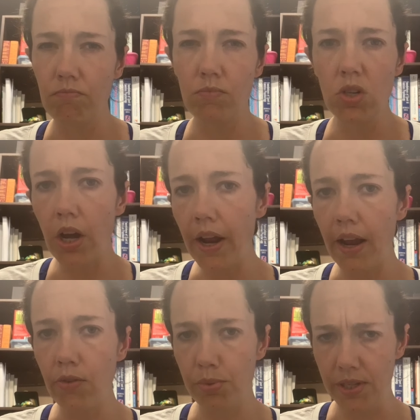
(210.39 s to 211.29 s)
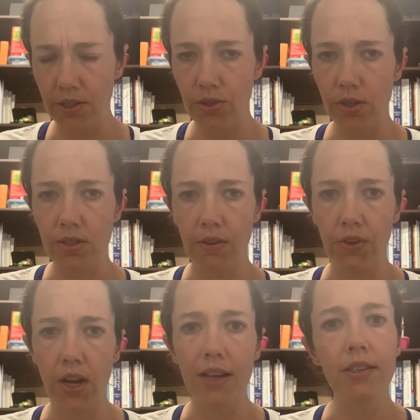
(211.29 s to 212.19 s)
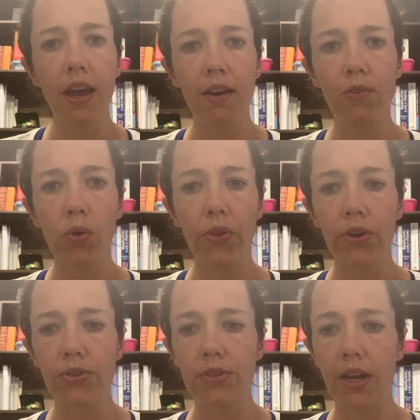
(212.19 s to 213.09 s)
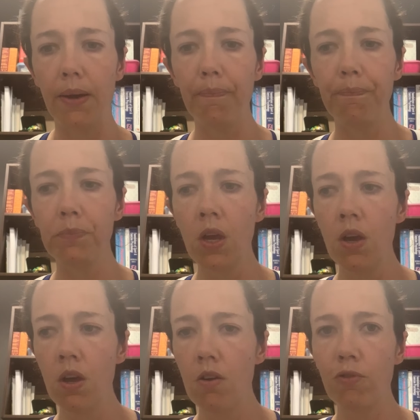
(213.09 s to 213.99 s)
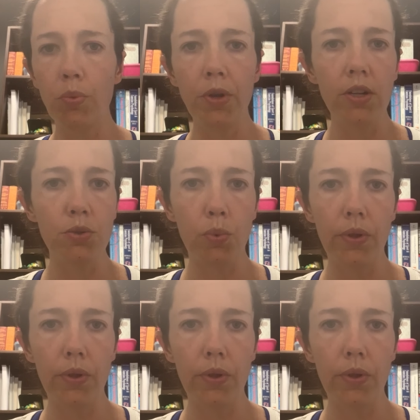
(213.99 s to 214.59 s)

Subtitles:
not 100% certain if you guys have all those formulas